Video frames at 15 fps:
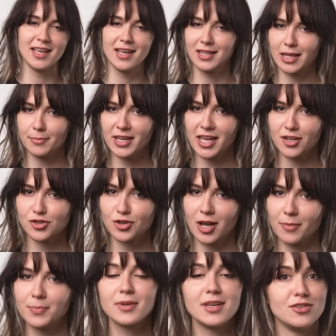Let me catch you up
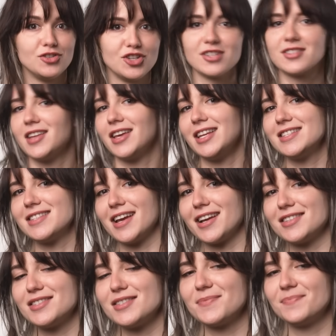in just 90
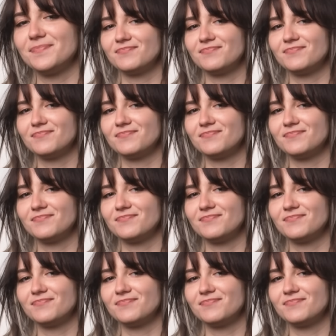seconds.